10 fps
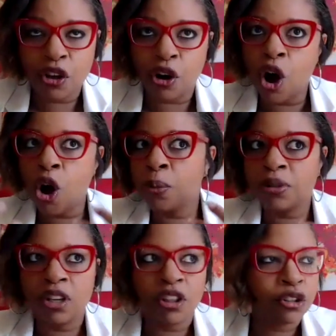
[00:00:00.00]
their
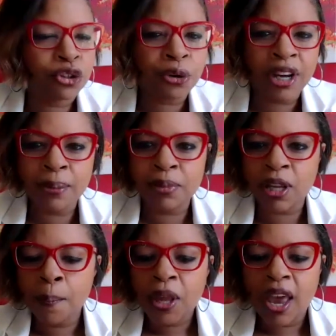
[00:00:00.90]
hopes and their dreams.
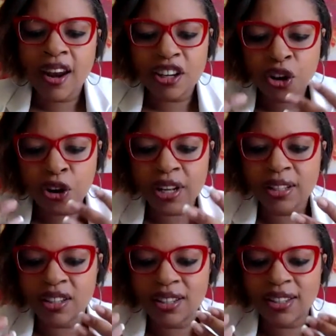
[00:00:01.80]
And I started
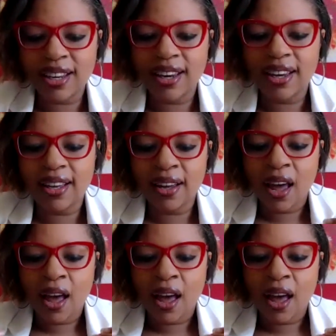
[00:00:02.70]
to see